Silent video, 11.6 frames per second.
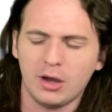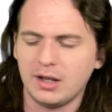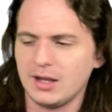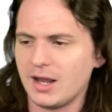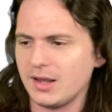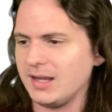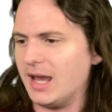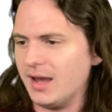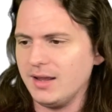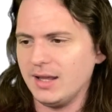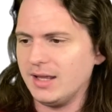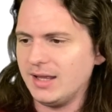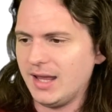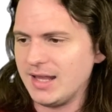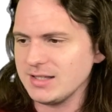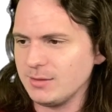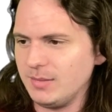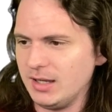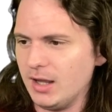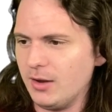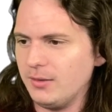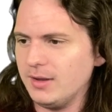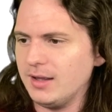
And you got, yeah, that's going to be a no.